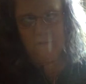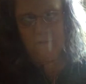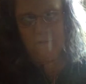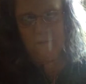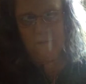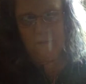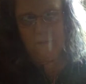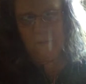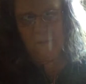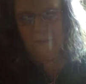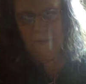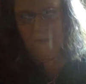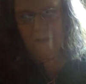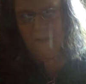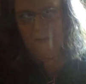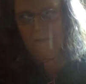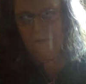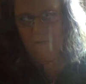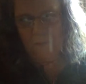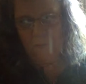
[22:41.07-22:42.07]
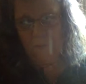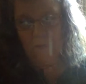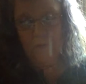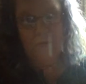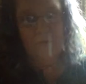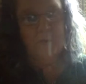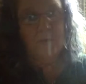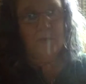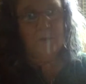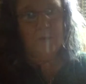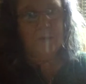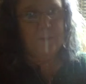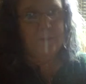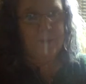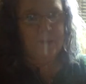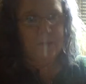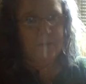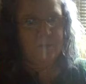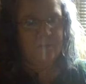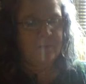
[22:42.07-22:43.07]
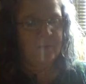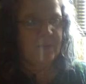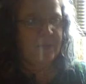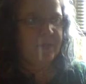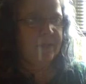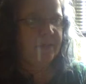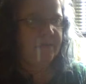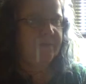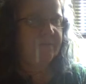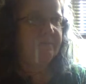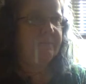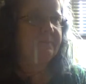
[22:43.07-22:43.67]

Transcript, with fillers: something even worth talking about, really.